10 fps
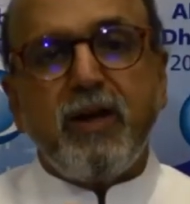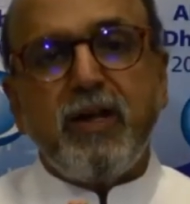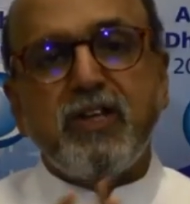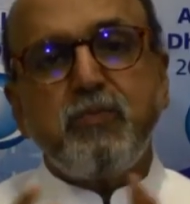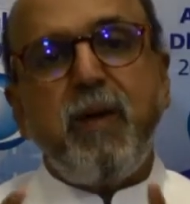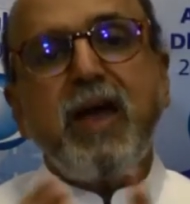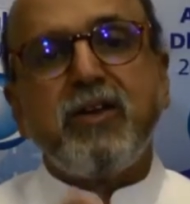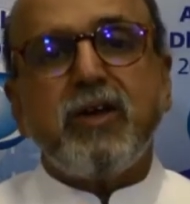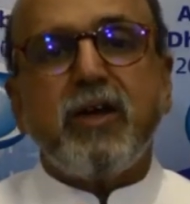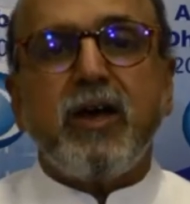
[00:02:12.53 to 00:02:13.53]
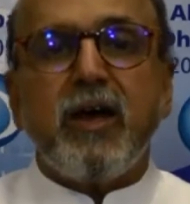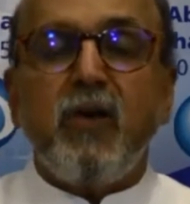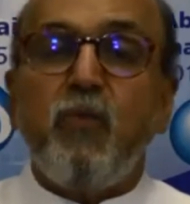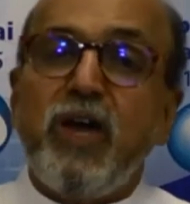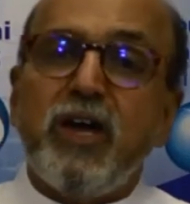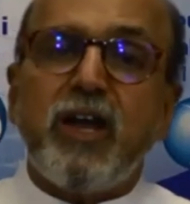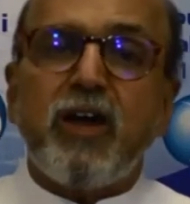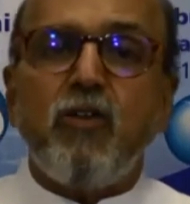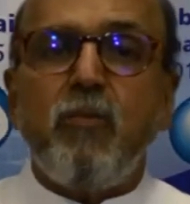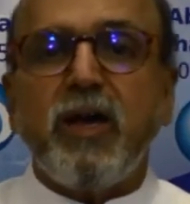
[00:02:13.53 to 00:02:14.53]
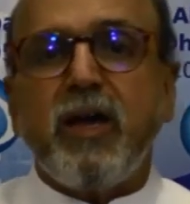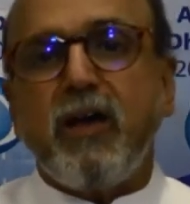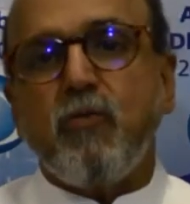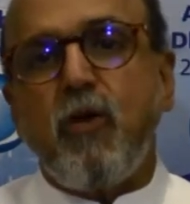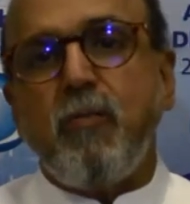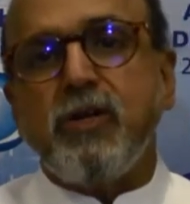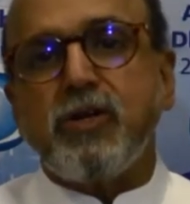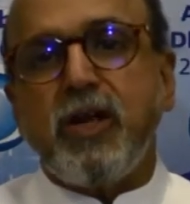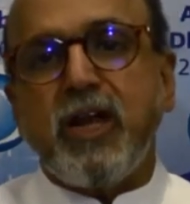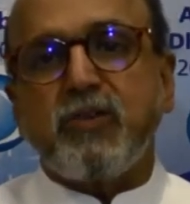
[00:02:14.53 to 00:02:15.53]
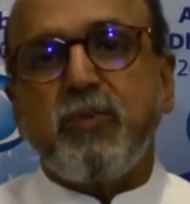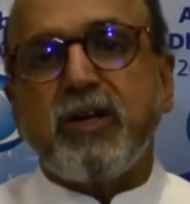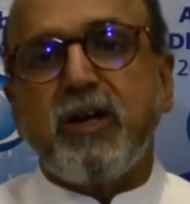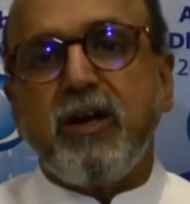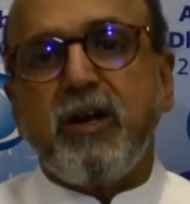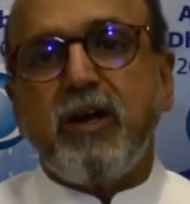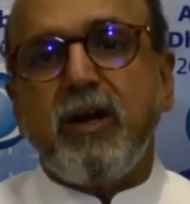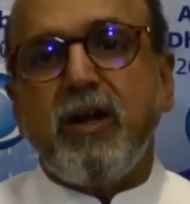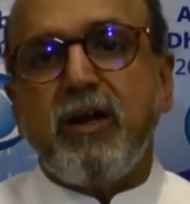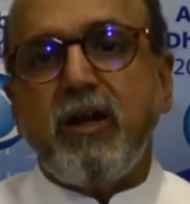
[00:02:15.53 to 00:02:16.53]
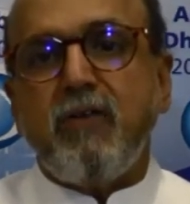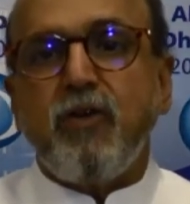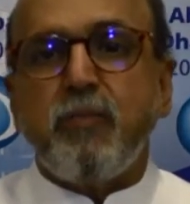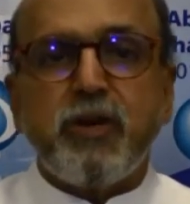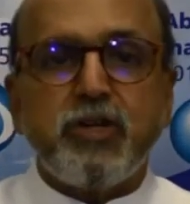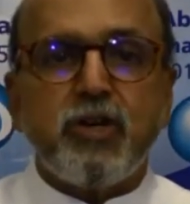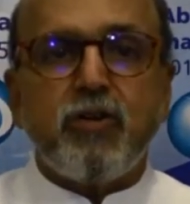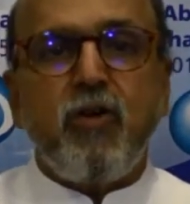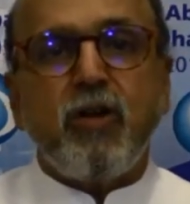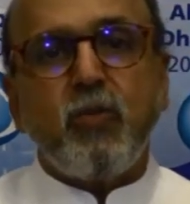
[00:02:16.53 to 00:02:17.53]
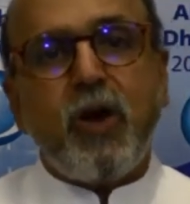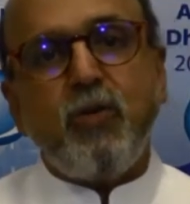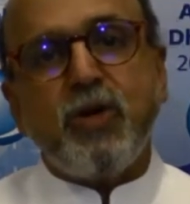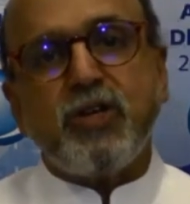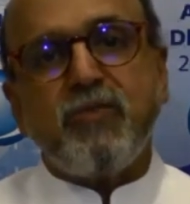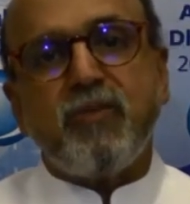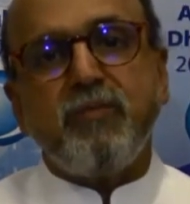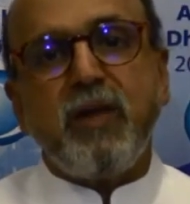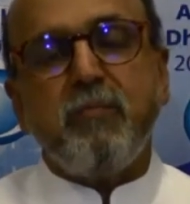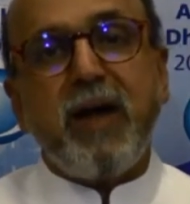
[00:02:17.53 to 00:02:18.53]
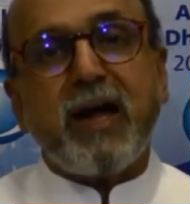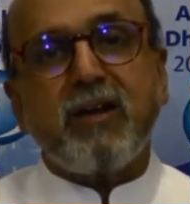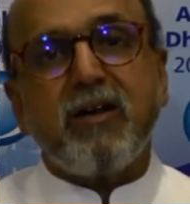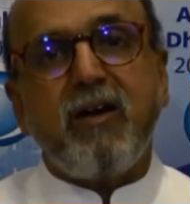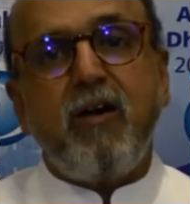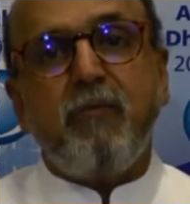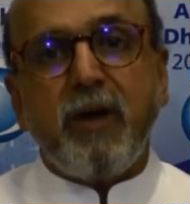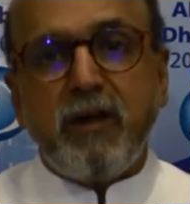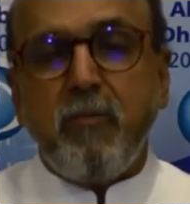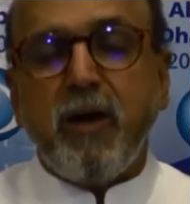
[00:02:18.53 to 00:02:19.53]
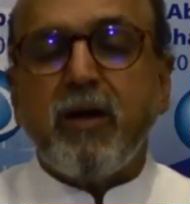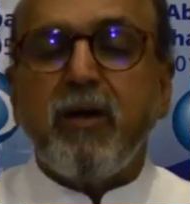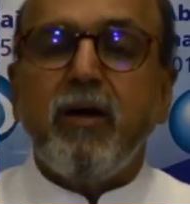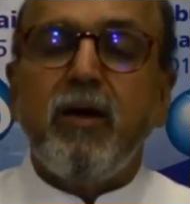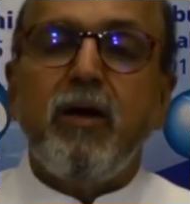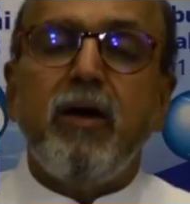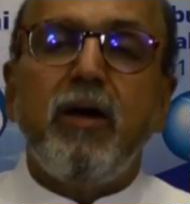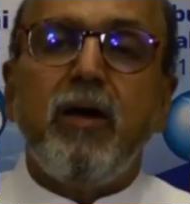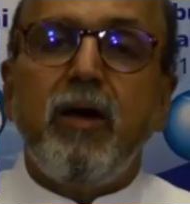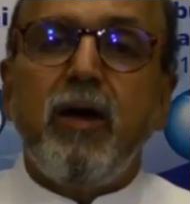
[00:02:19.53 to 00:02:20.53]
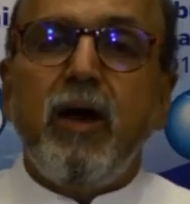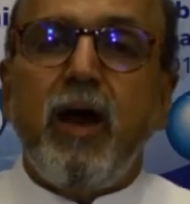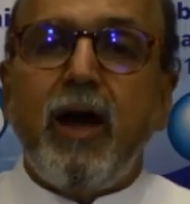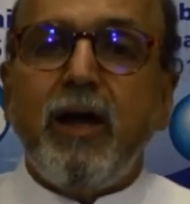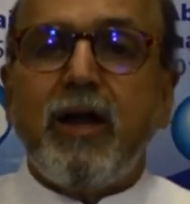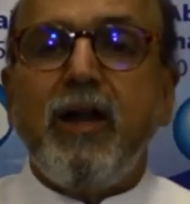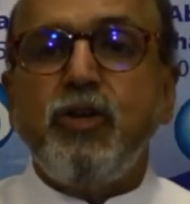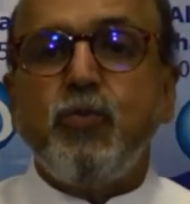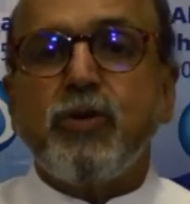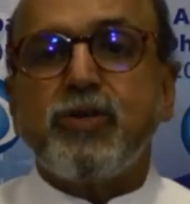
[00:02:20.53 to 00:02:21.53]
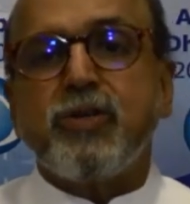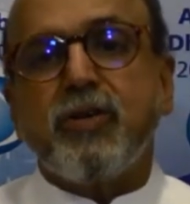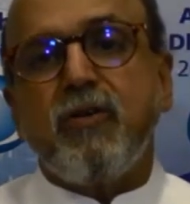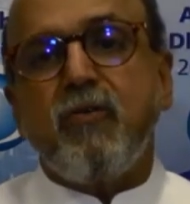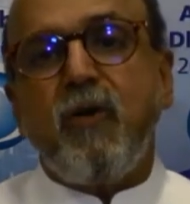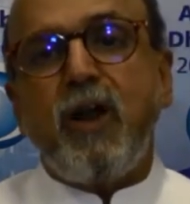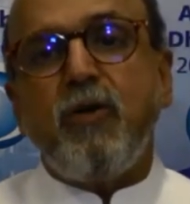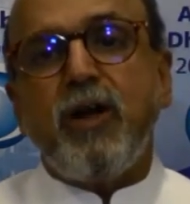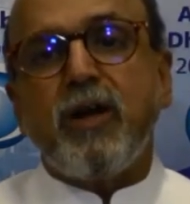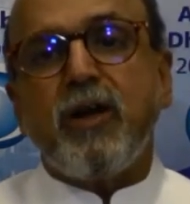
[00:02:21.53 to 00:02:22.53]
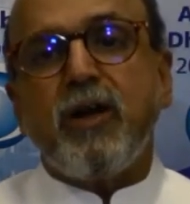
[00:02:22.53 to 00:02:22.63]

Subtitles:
Despite a weaker economic environment and expected downward pressure on the valuation from the impact of pandemic, Al Khaliji was valued at